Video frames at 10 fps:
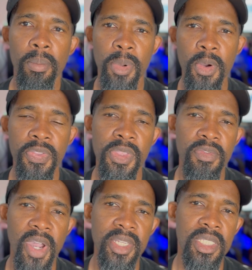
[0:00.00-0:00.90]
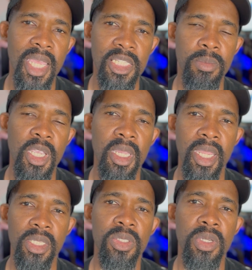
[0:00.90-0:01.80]
Both devices have to be
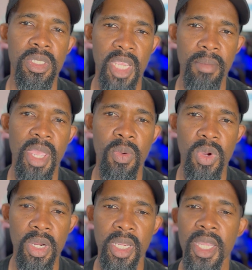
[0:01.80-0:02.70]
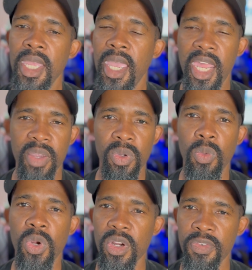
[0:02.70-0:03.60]
connected to the same network, and it will
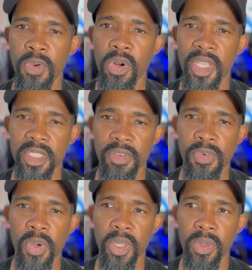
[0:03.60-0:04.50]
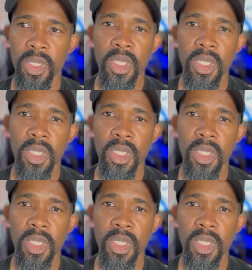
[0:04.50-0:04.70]
work flawlessly for you.